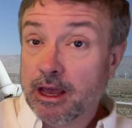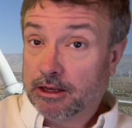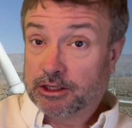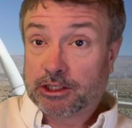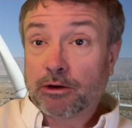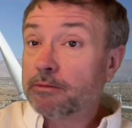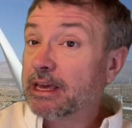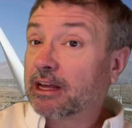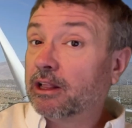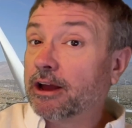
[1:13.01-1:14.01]
So, to
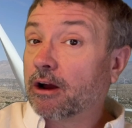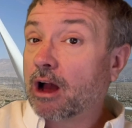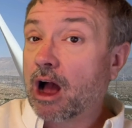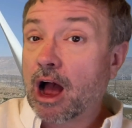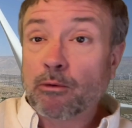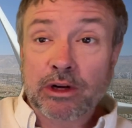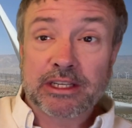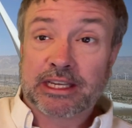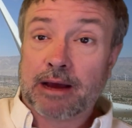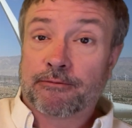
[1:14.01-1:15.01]
be clear, I want
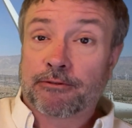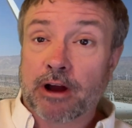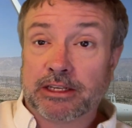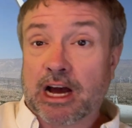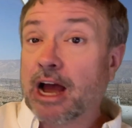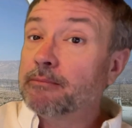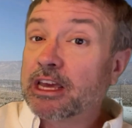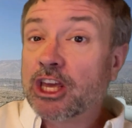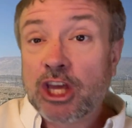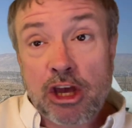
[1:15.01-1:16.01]
to say up front, I'm a
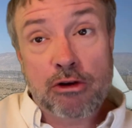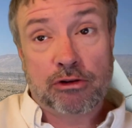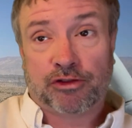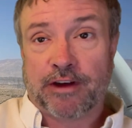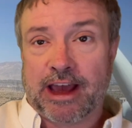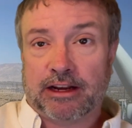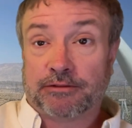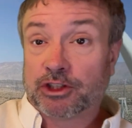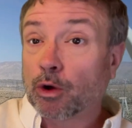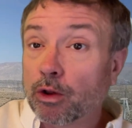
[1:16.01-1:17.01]
huge fan
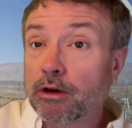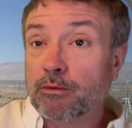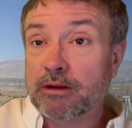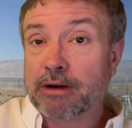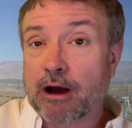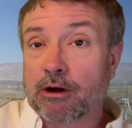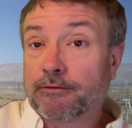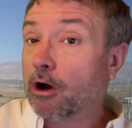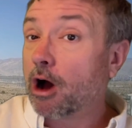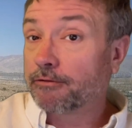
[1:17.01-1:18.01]
of solar and wind power
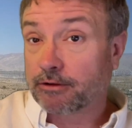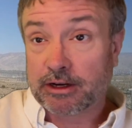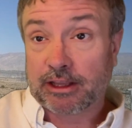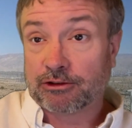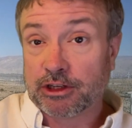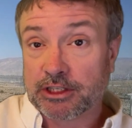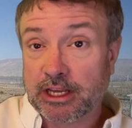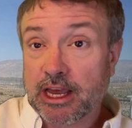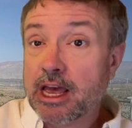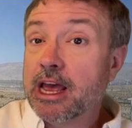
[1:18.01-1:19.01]
for off grid
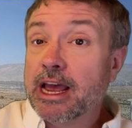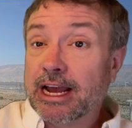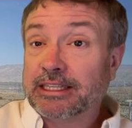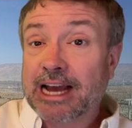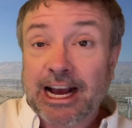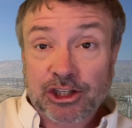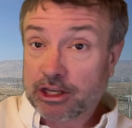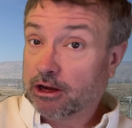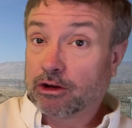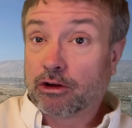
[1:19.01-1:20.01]
electricity. It's
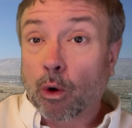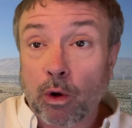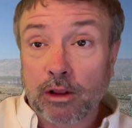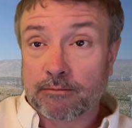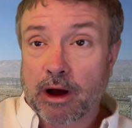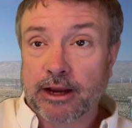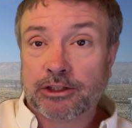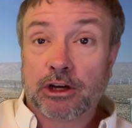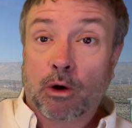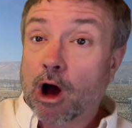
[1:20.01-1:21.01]
actually a goal of mine
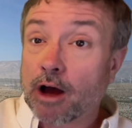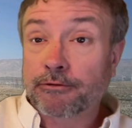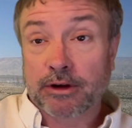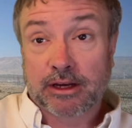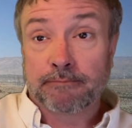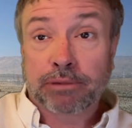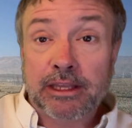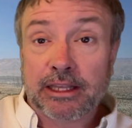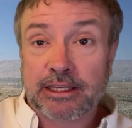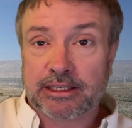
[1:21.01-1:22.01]
to go off grid
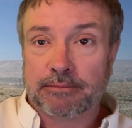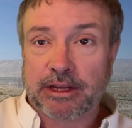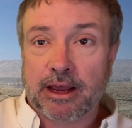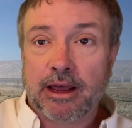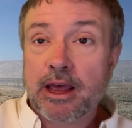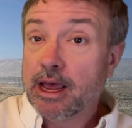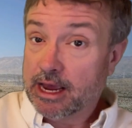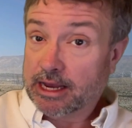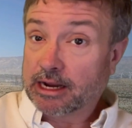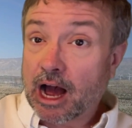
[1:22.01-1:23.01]
completely someday.
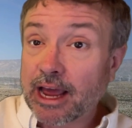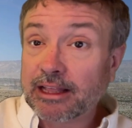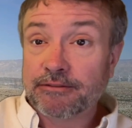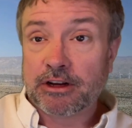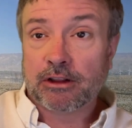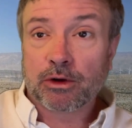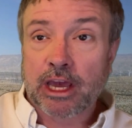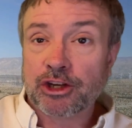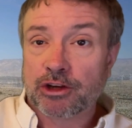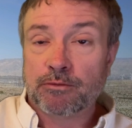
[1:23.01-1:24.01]
And I live in a
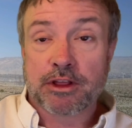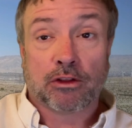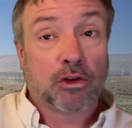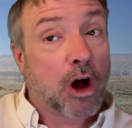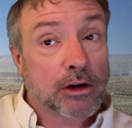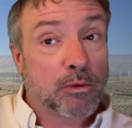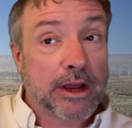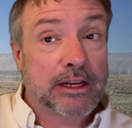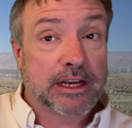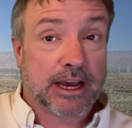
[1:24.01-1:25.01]
location with a lot of
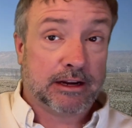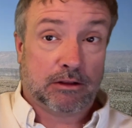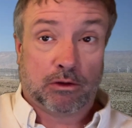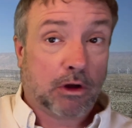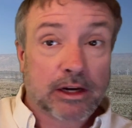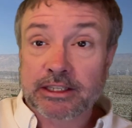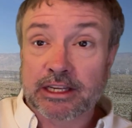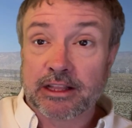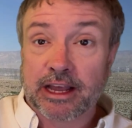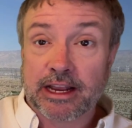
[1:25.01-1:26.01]
wind and a lot of
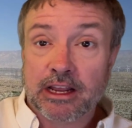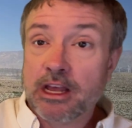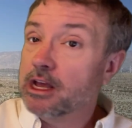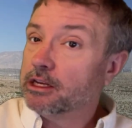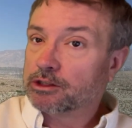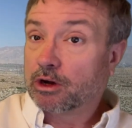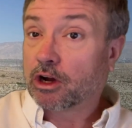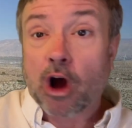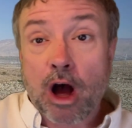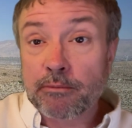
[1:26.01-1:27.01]
sunlight. So a
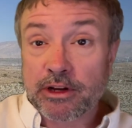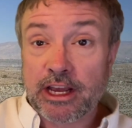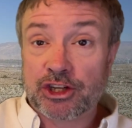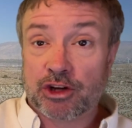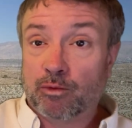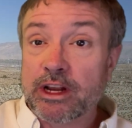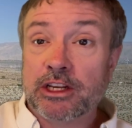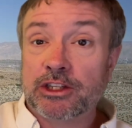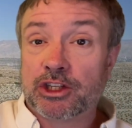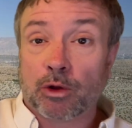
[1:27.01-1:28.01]
combination wind
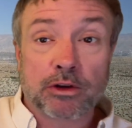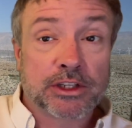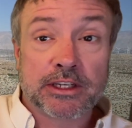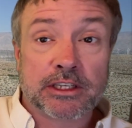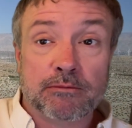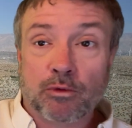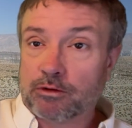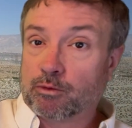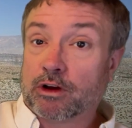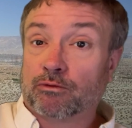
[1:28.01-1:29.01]
and solar system
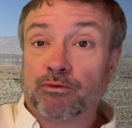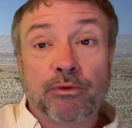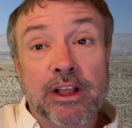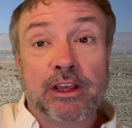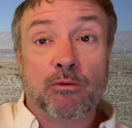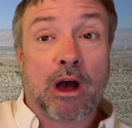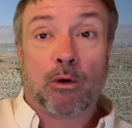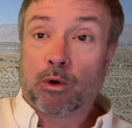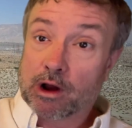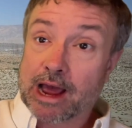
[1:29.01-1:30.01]
would work really
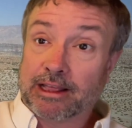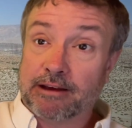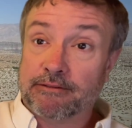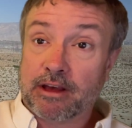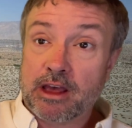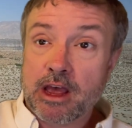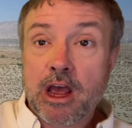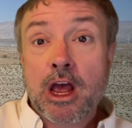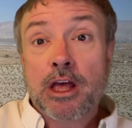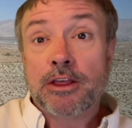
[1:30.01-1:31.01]
well where I live.
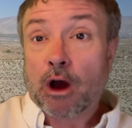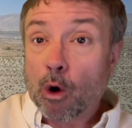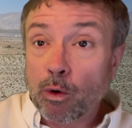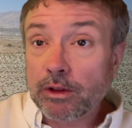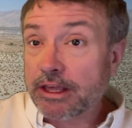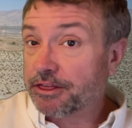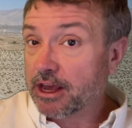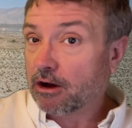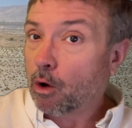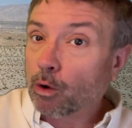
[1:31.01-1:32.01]
The only
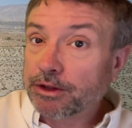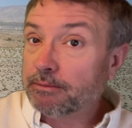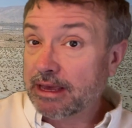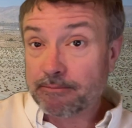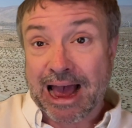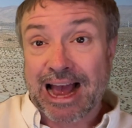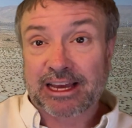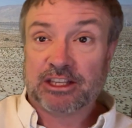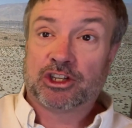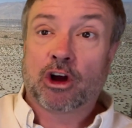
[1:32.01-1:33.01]
thing holding me
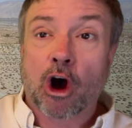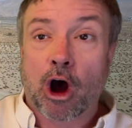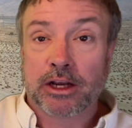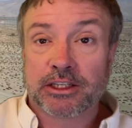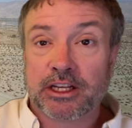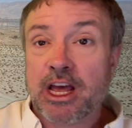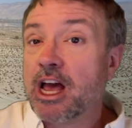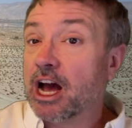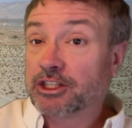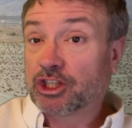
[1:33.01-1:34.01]
back is cost.
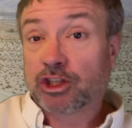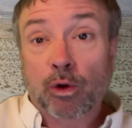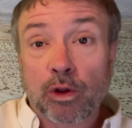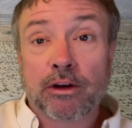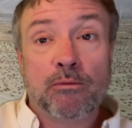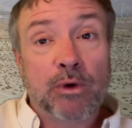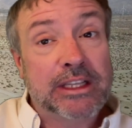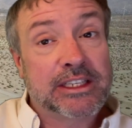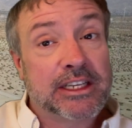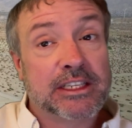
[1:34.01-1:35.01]
A solar and
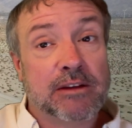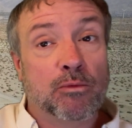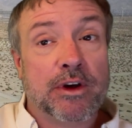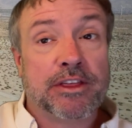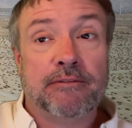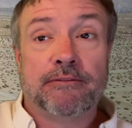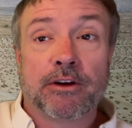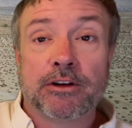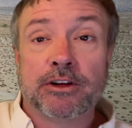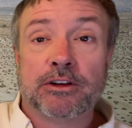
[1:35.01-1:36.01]
wind system with
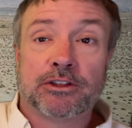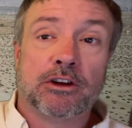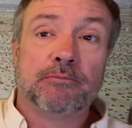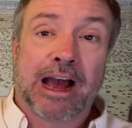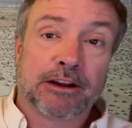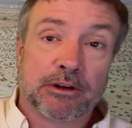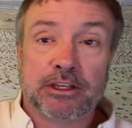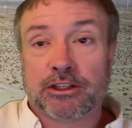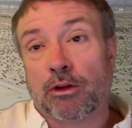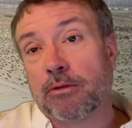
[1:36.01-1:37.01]
inverters, good
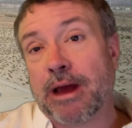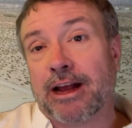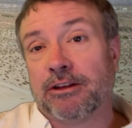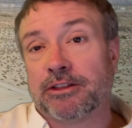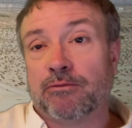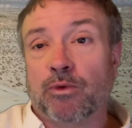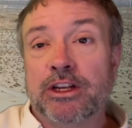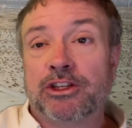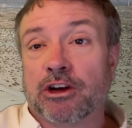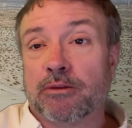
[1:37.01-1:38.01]
batteries, solar panels, and
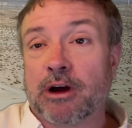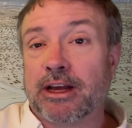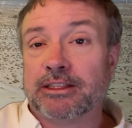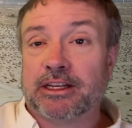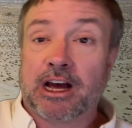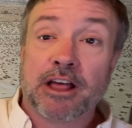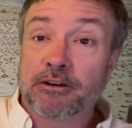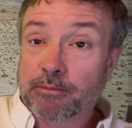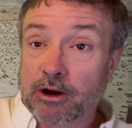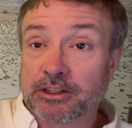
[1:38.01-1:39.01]
wind turbines and other
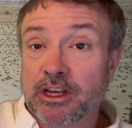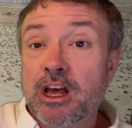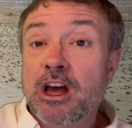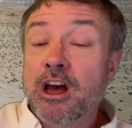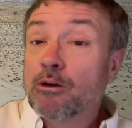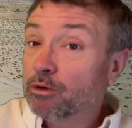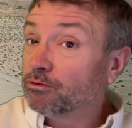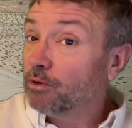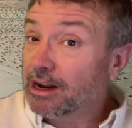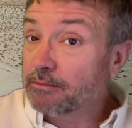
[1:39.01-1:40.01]
parts
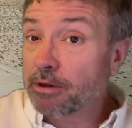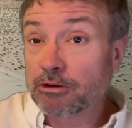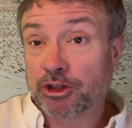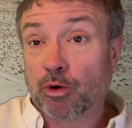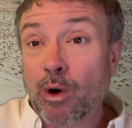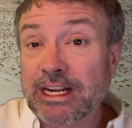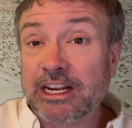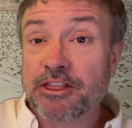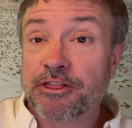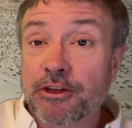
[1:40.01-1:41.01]
would run about twenty
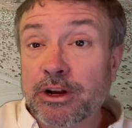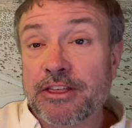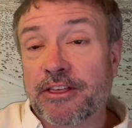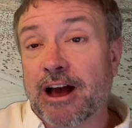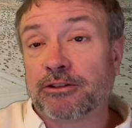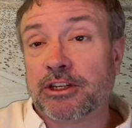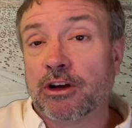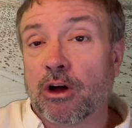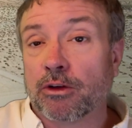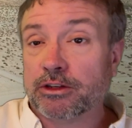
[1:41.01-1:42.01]
to thirty thousand
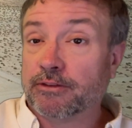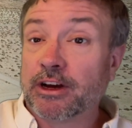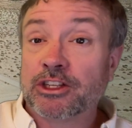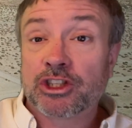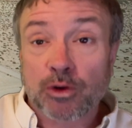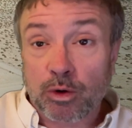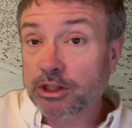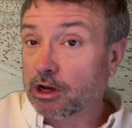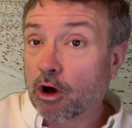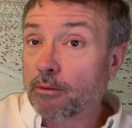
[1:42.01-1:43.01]
dollars if I
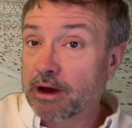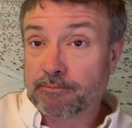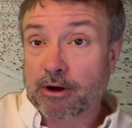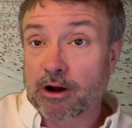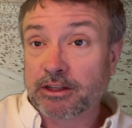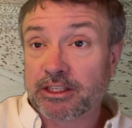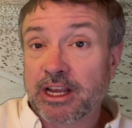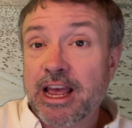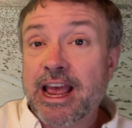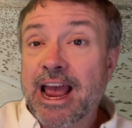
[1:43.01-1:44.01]
source all my parts
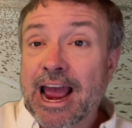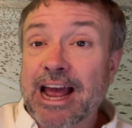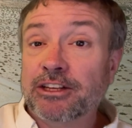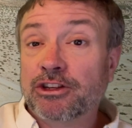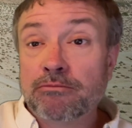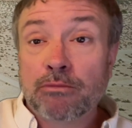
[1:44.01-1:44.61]
and do